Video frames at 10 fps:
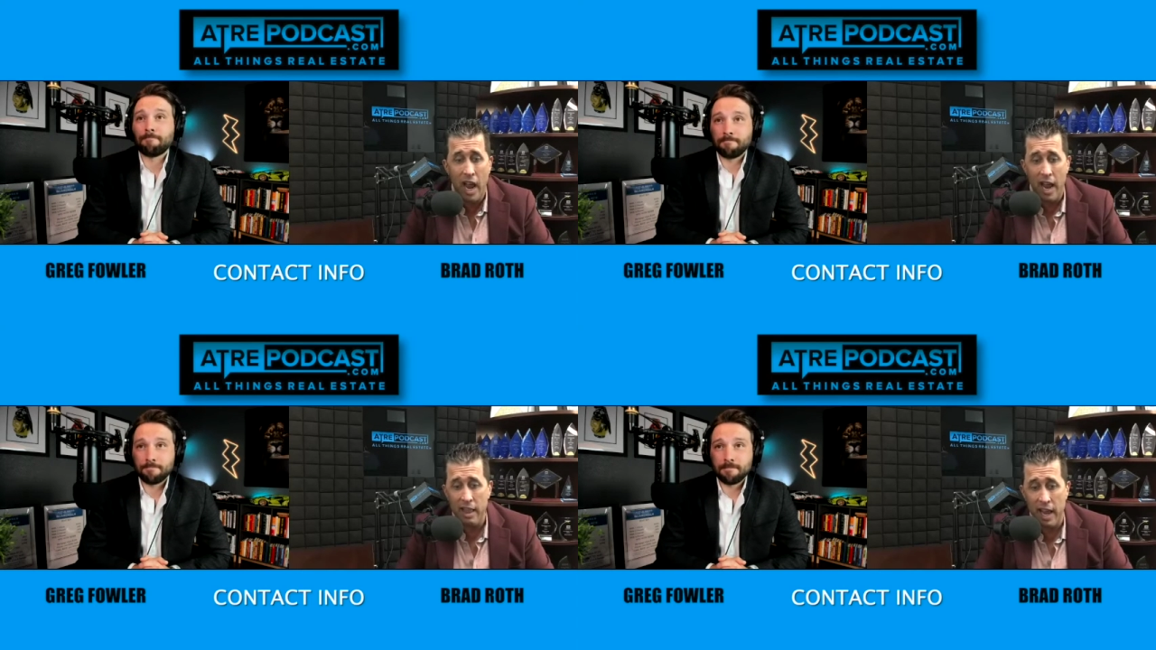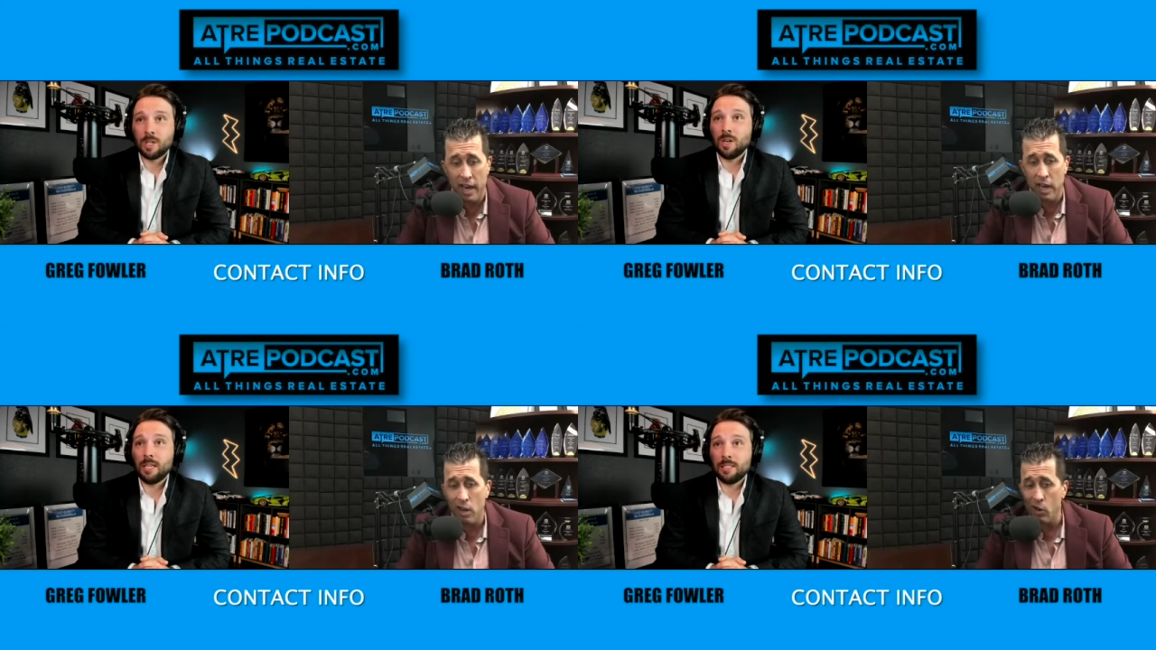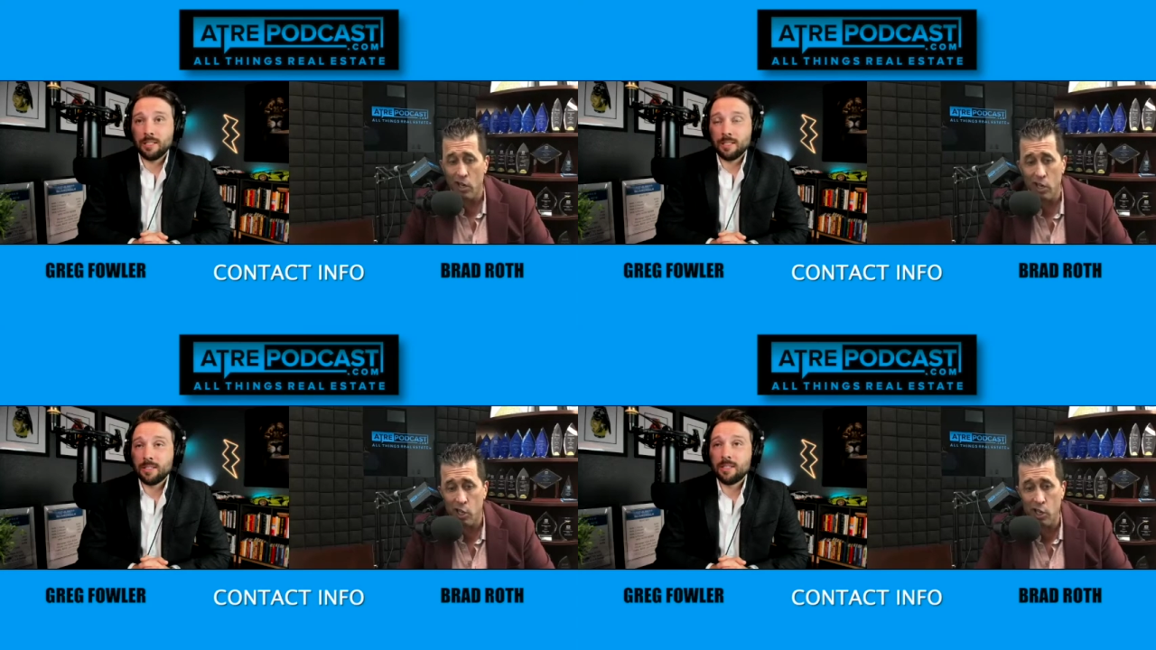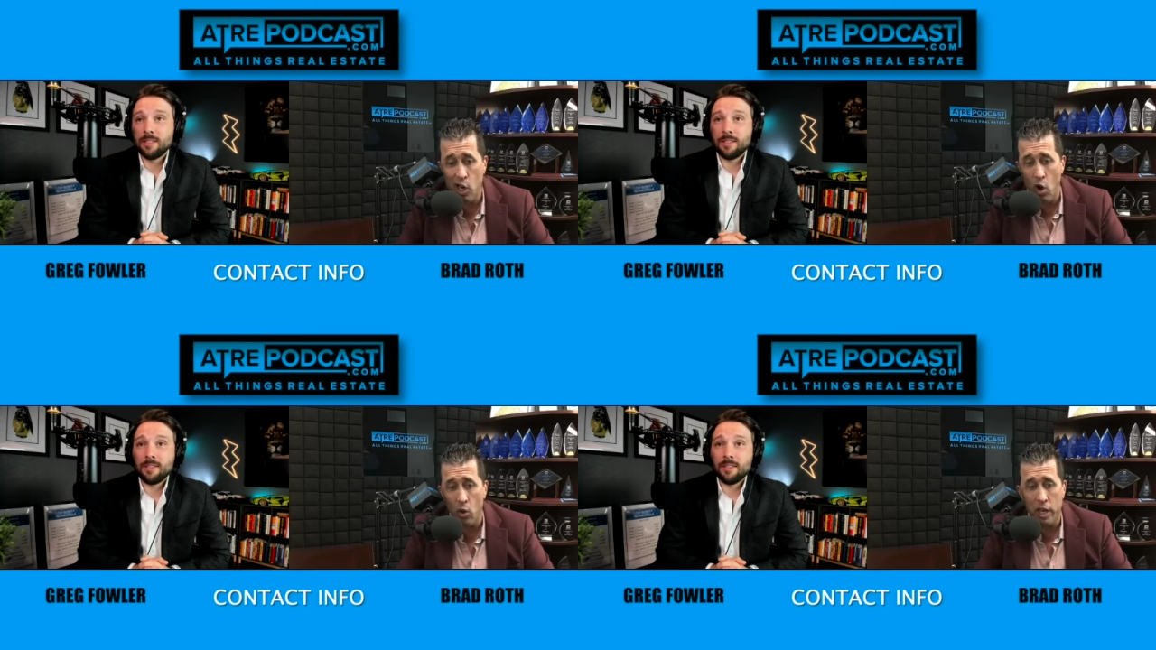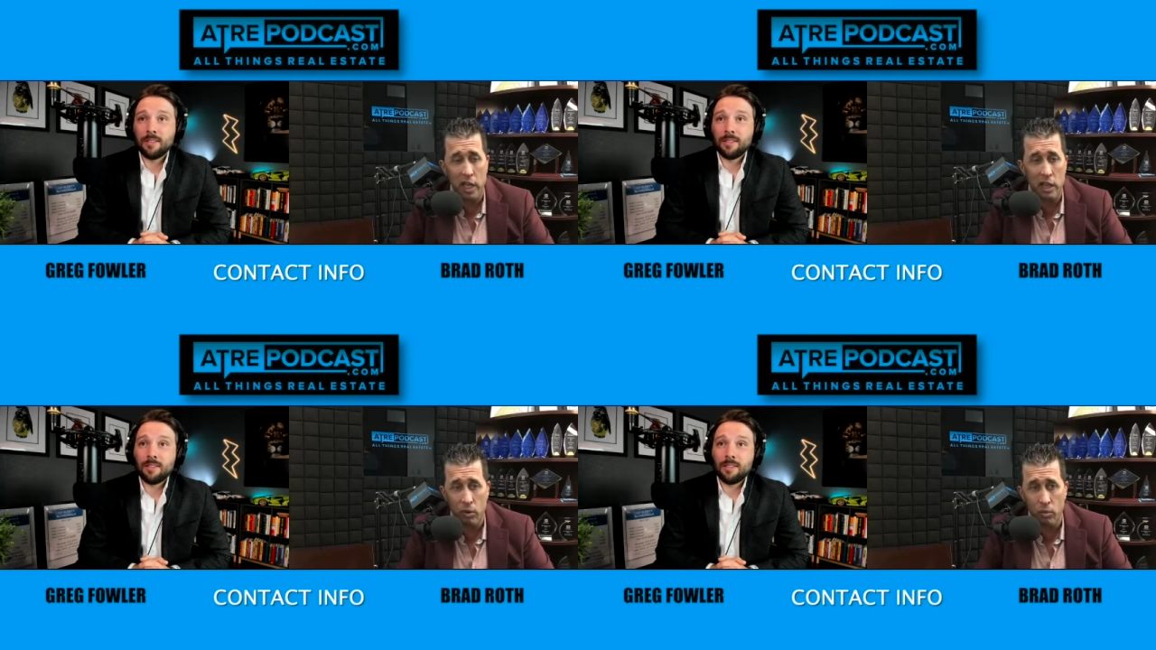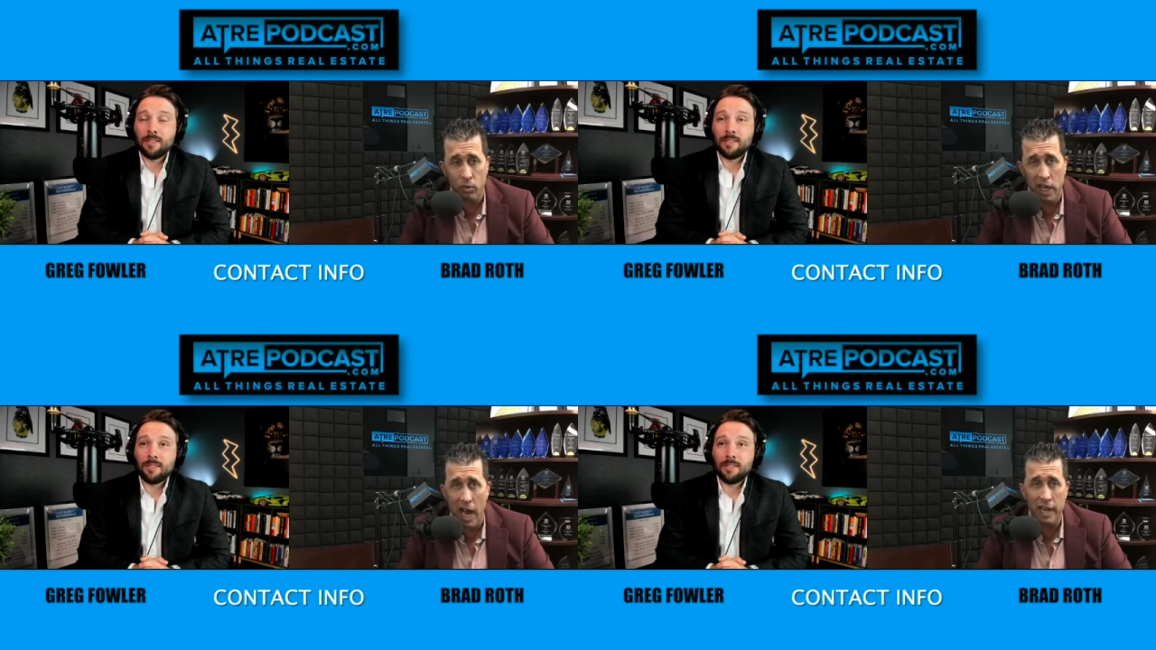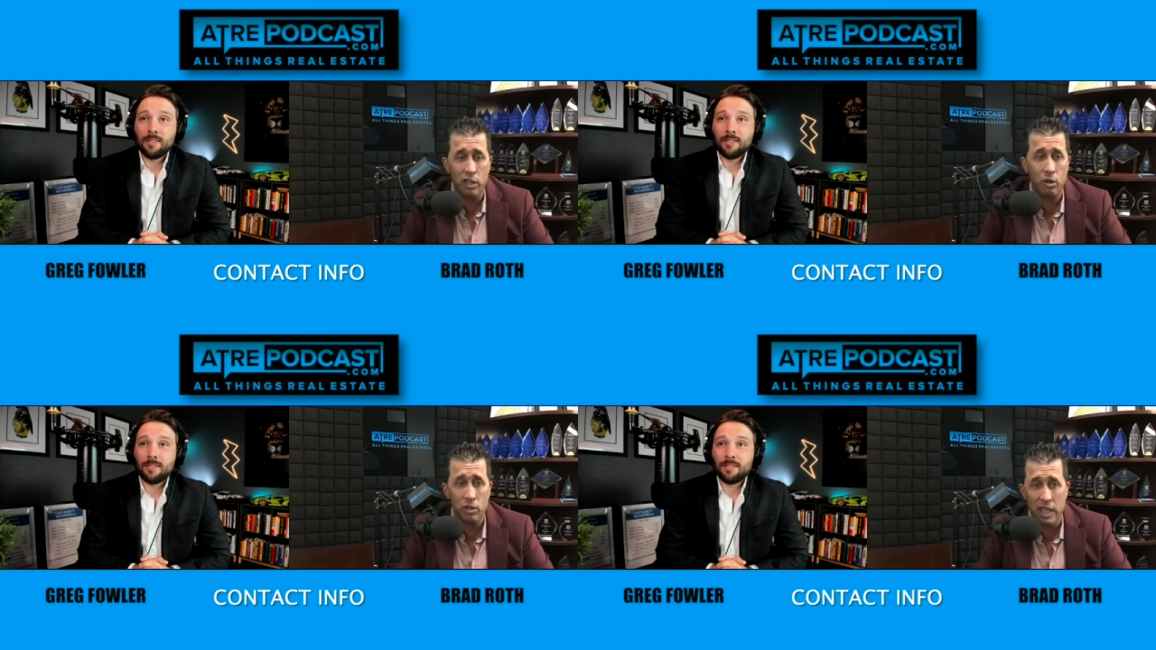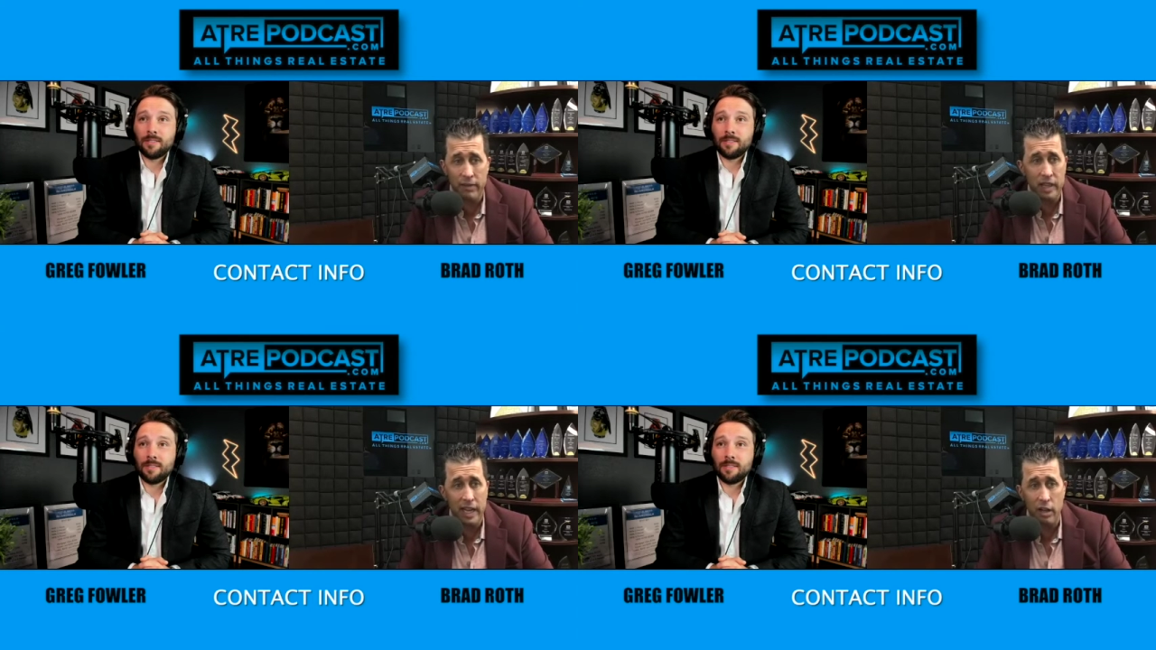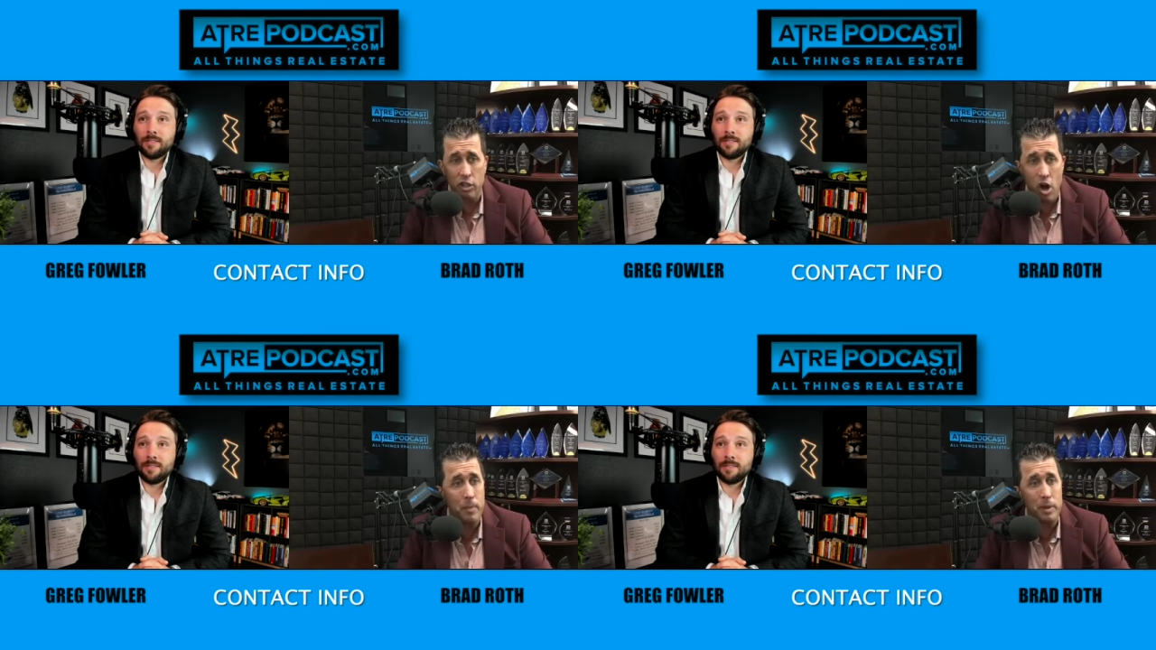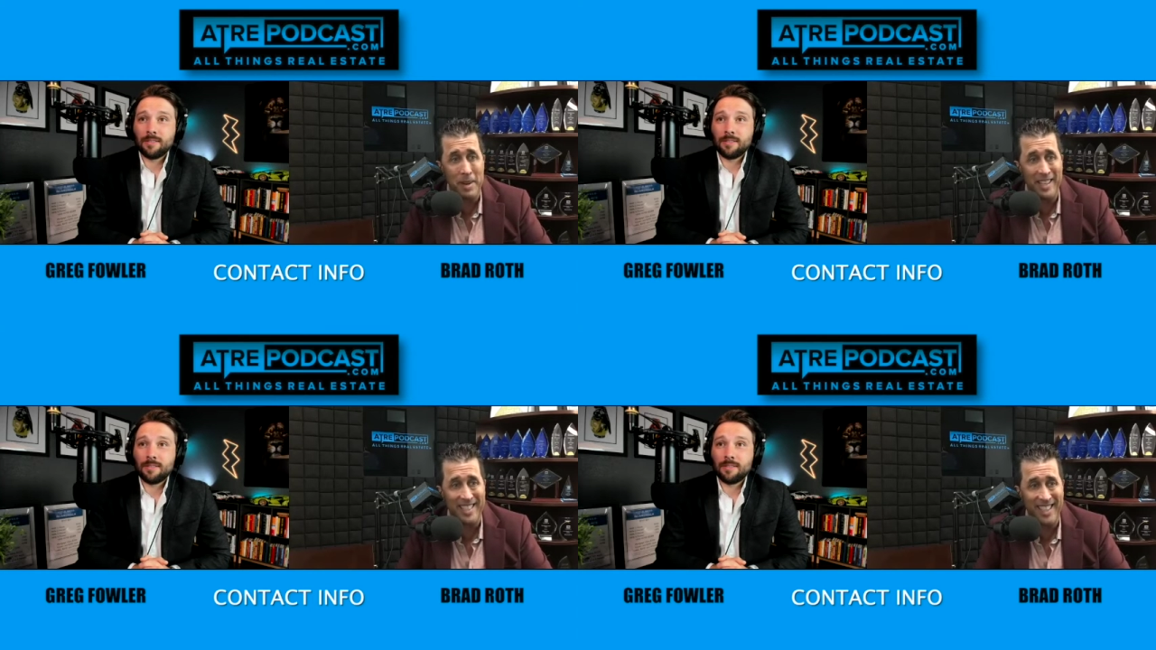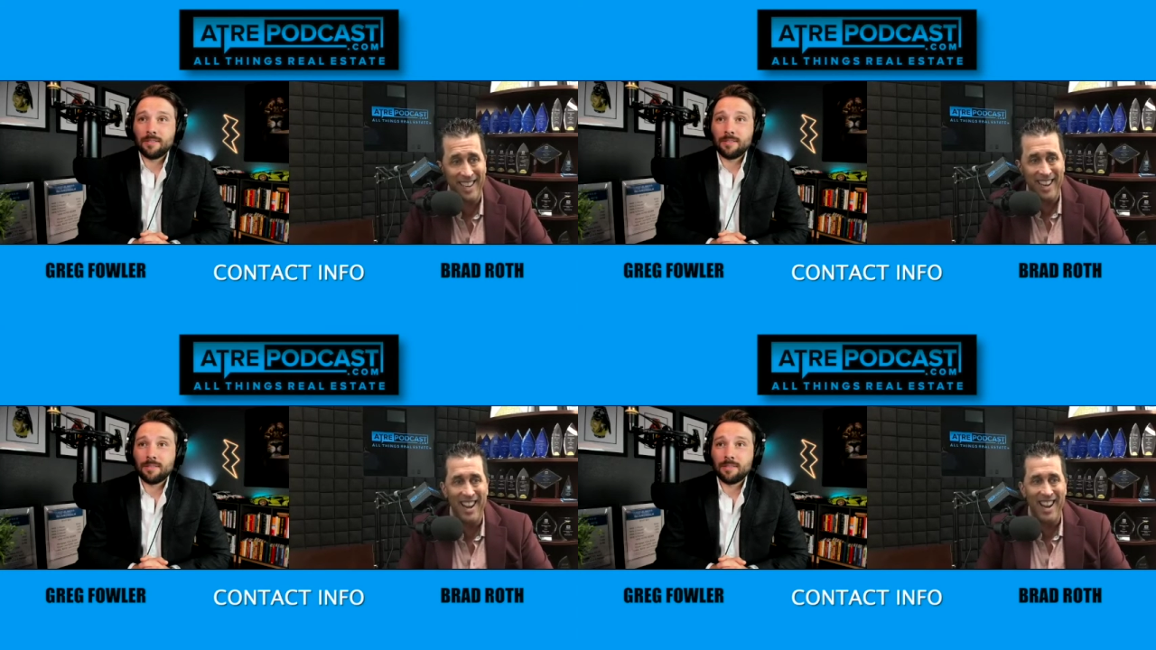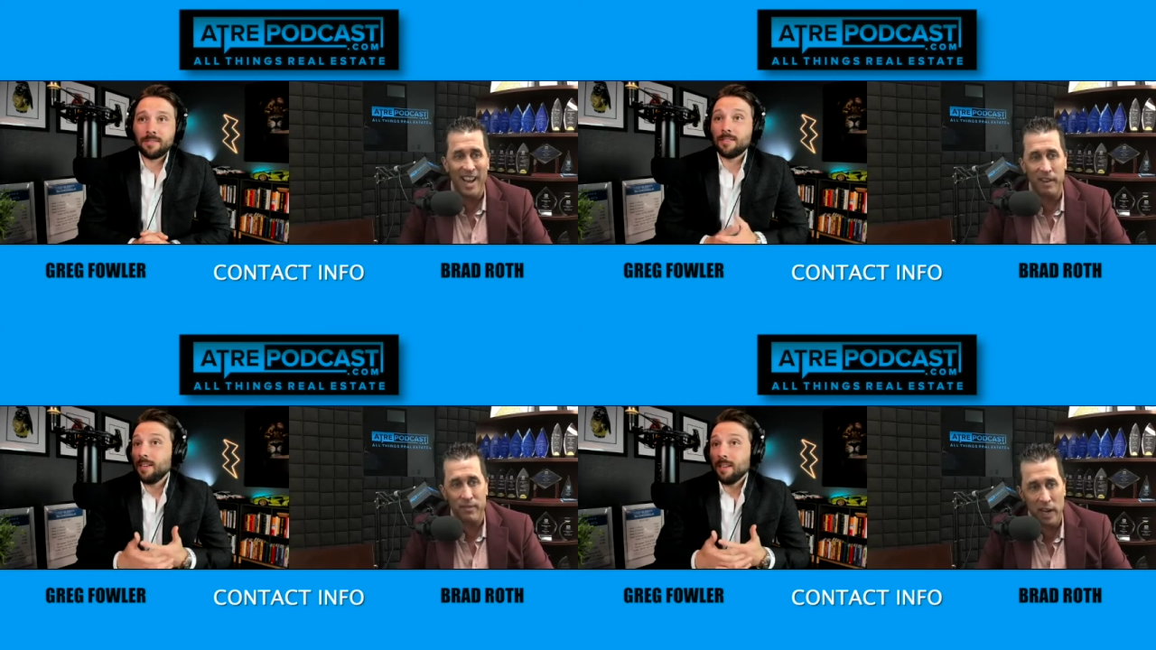Speaker 1: And then Correct you know the the the iTunes and everything else complements it, and yeah.